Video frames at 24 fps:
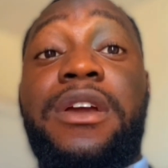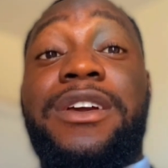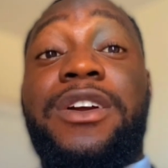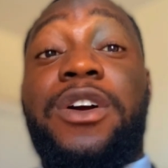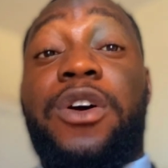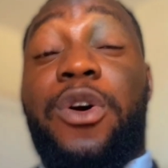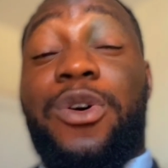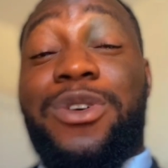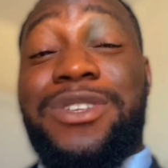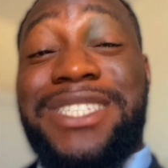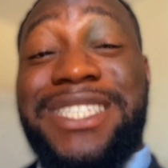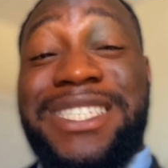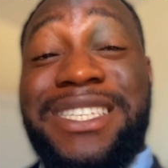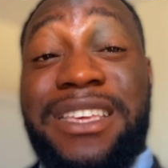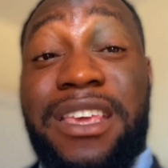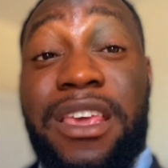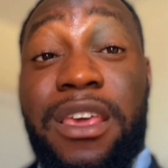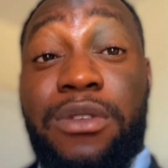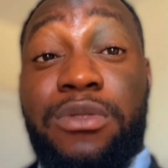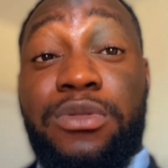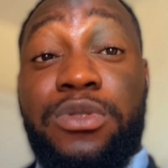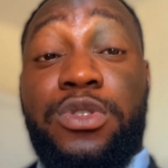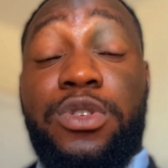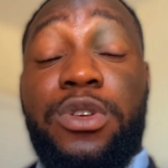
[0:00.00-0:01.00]

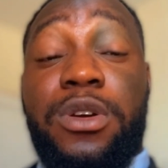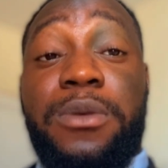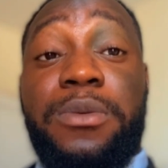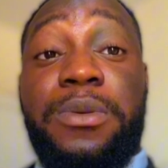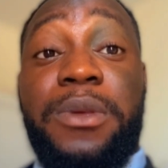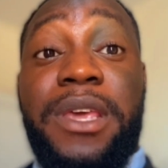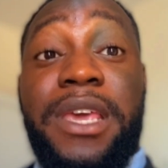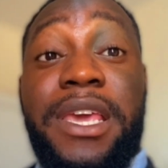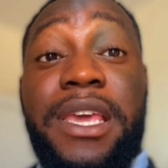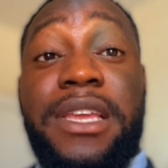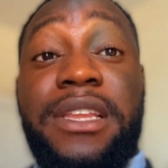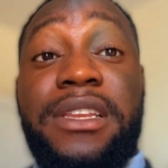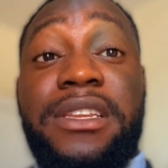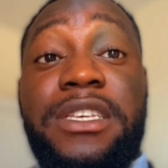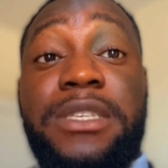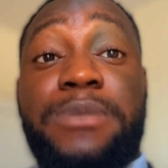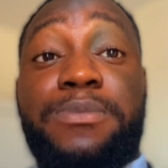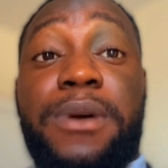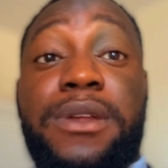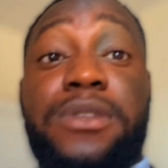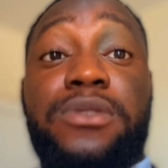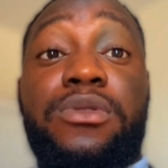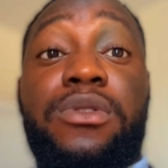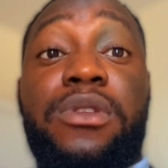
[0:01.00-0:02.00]
unskilled job in this
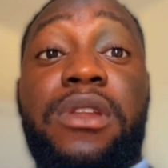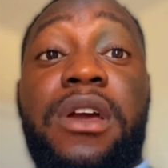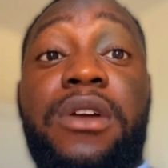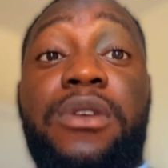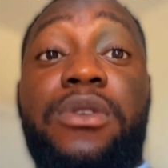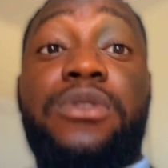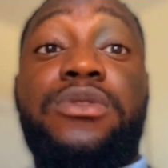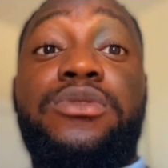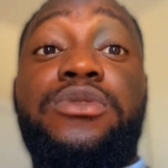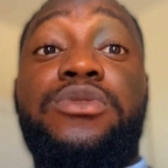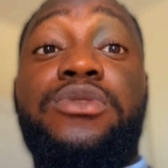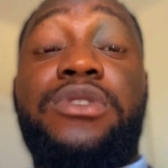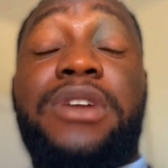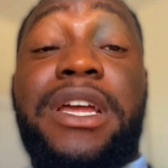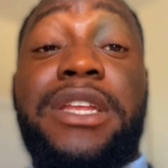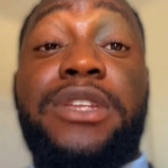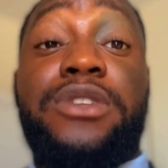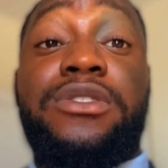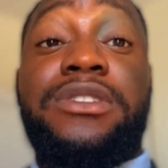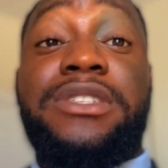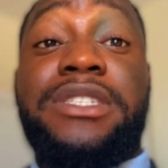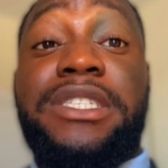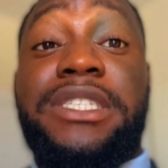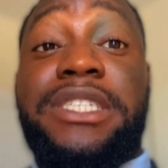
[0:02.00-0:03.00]
particular country. You can
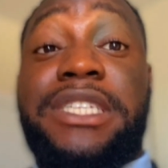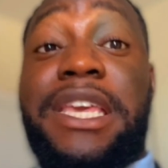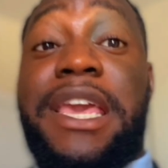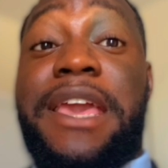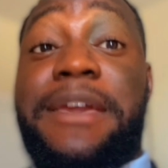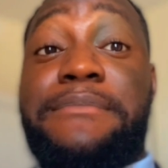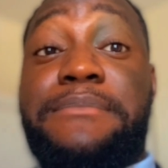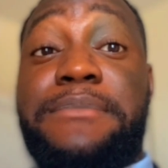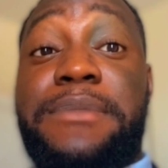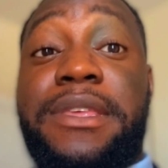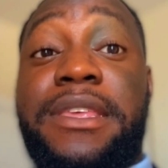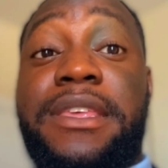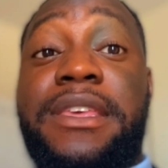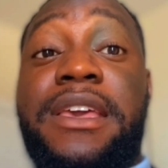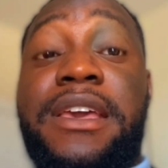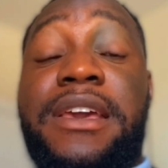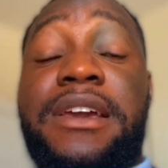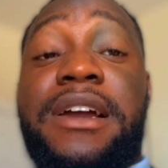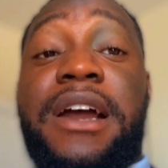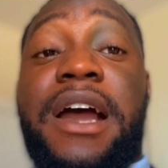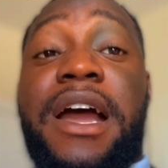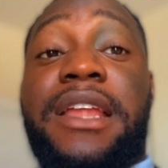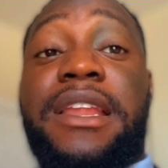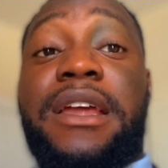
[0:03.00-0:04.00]
just DM me
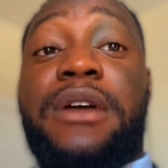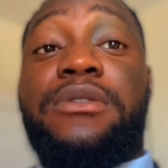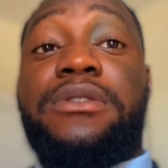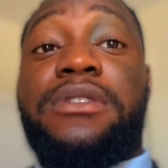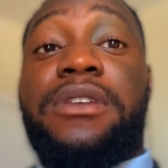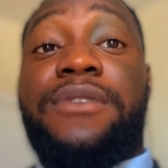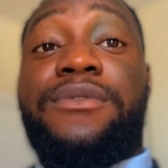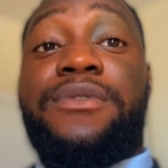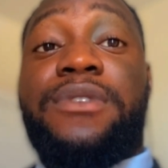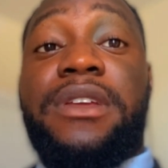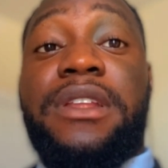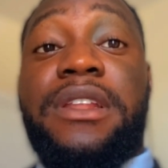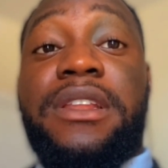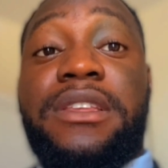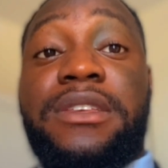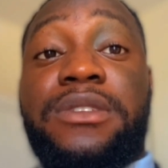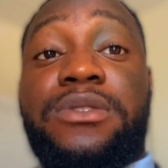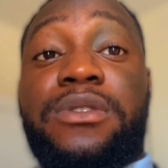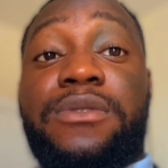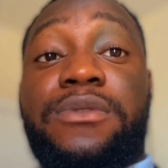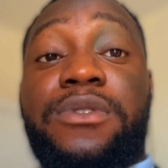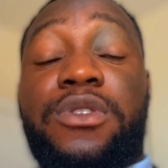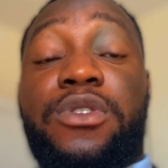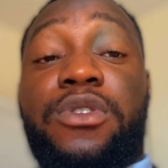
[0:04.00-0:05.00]
and I'll give you a
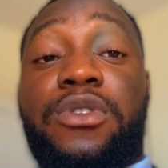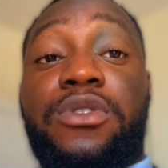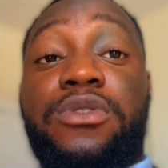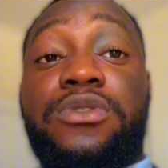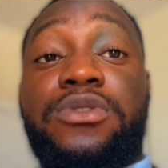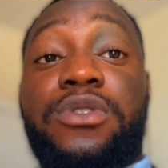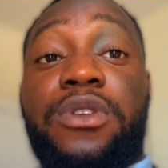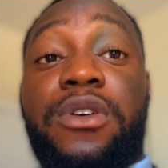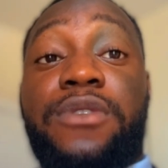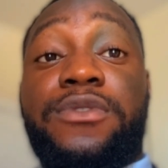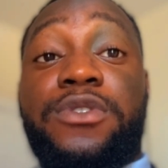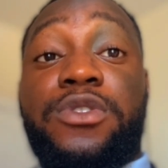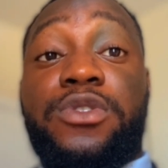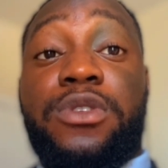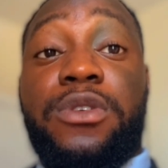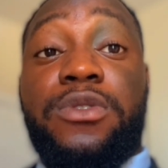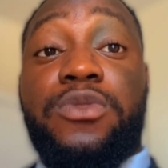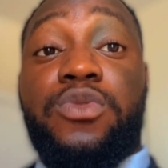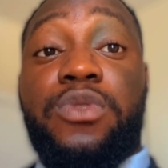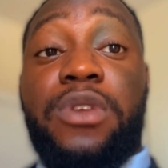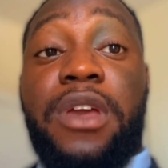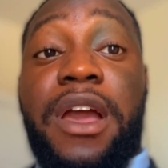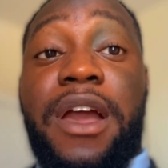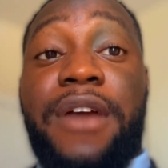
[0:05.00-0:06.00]
list of the
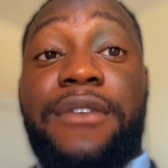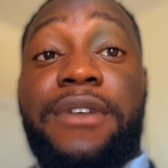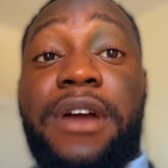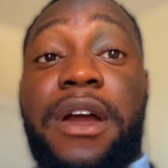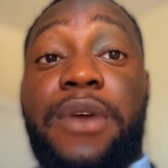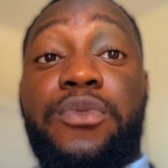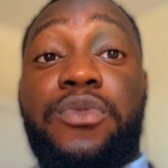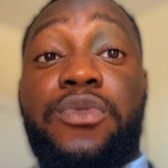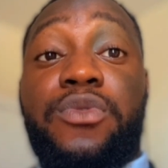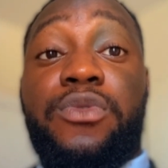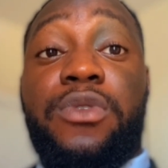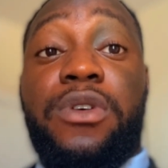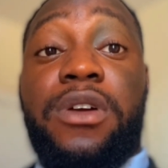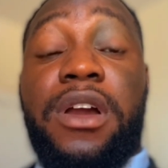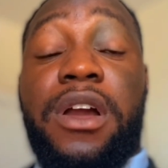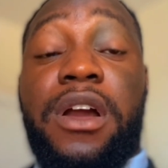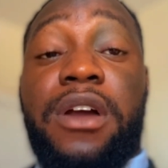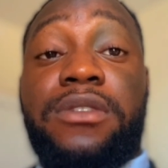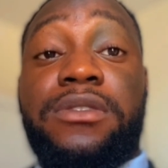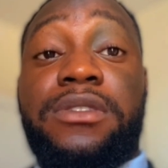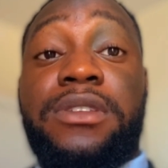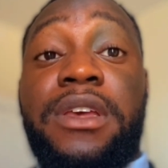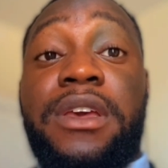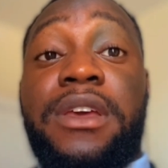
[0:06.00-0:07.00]
jobs we have, and we'll work
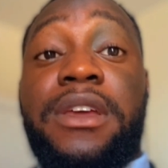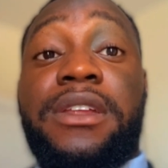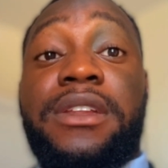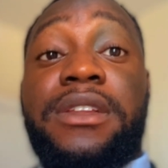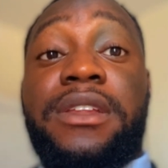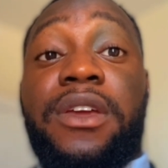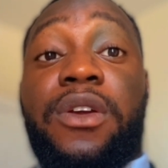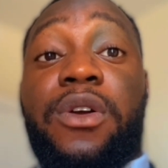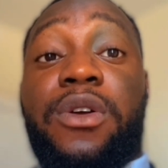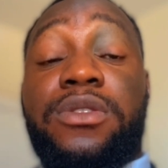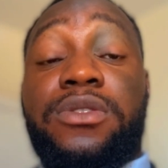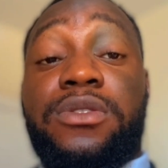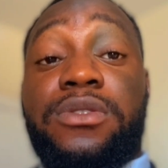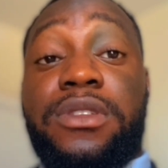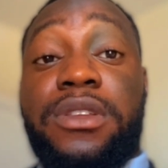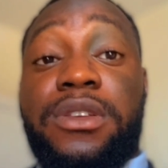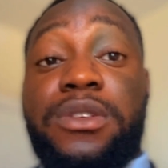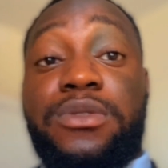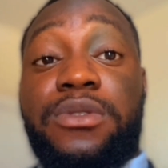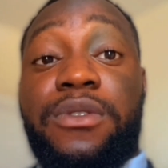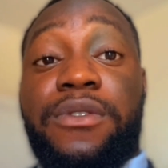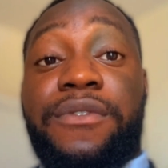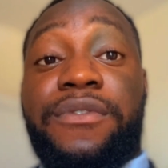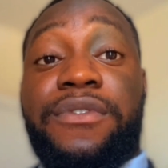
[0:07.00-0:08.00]
out the
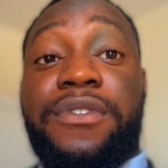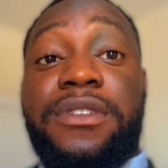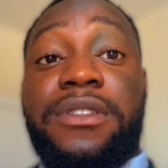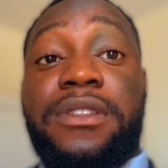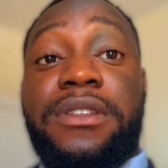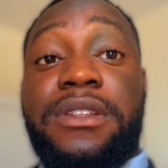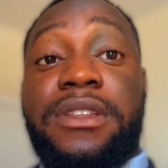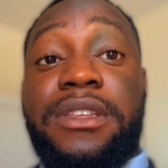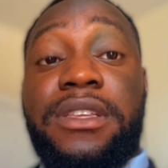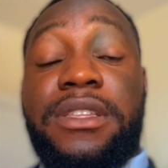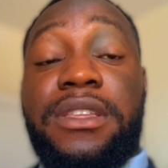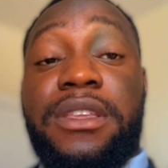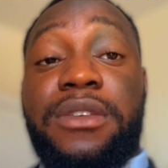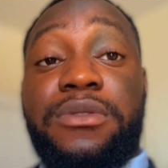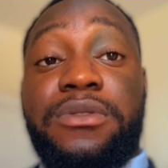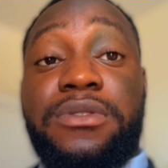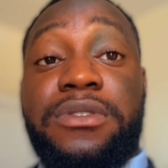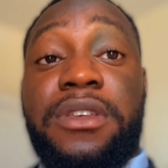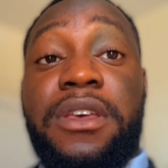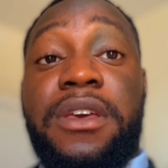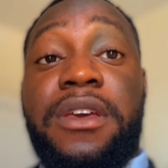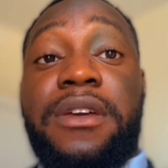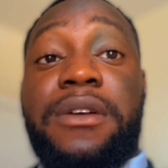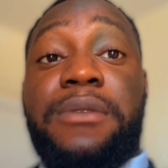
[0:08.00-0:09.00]
consultation fee, the
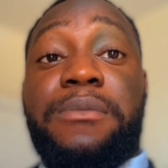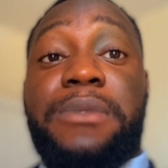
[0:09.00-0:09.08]
details.